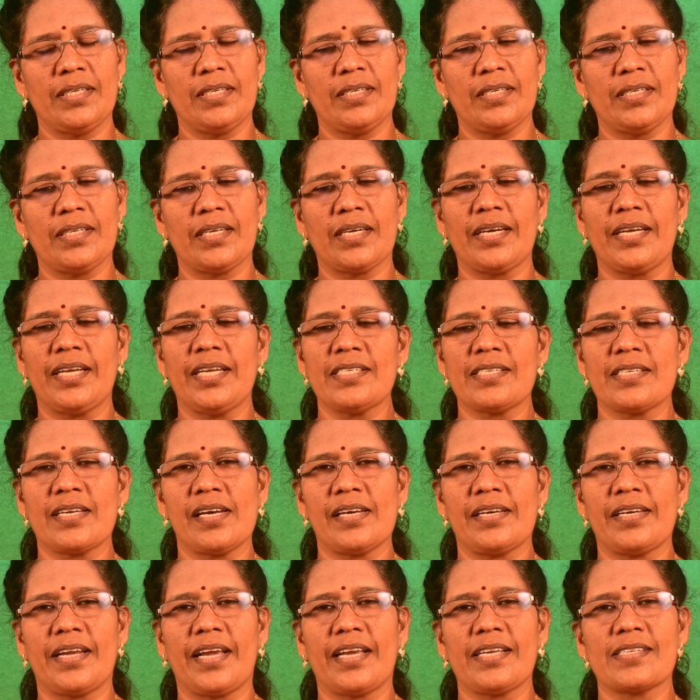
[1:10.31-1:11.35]

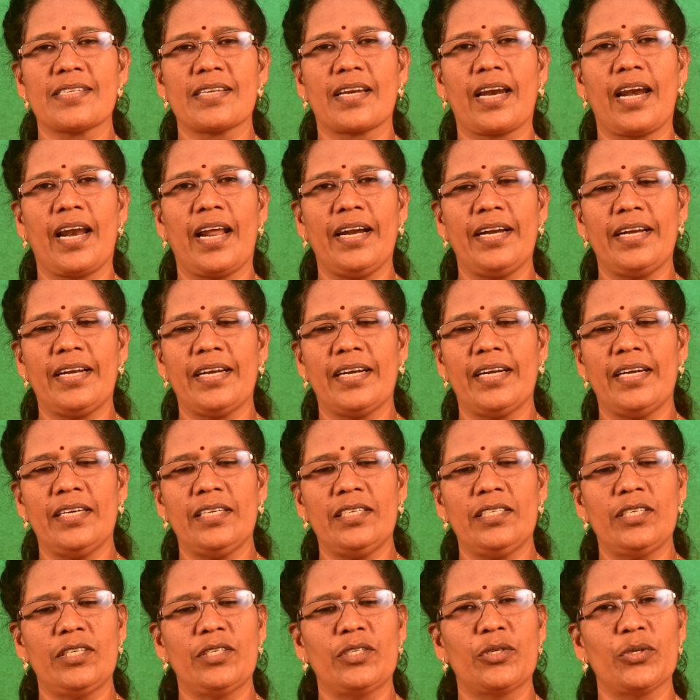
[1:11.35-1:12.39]
international texts
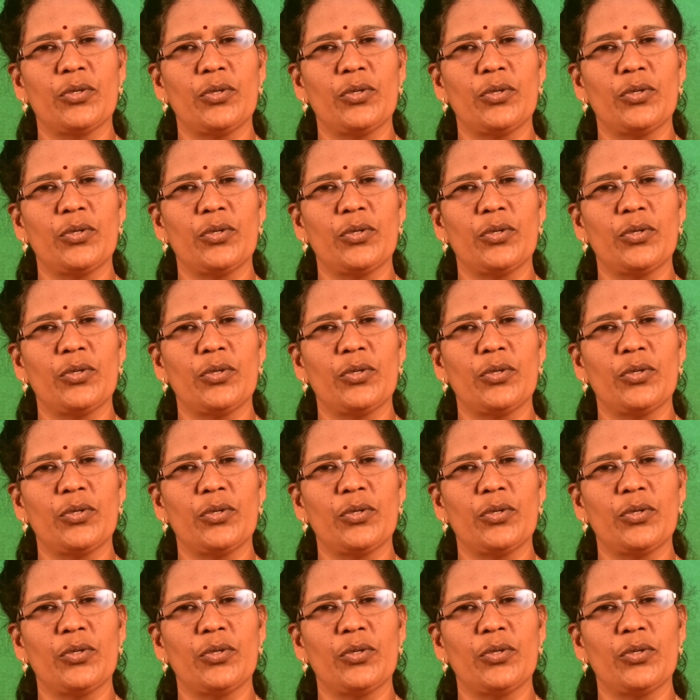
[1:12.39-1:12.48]
related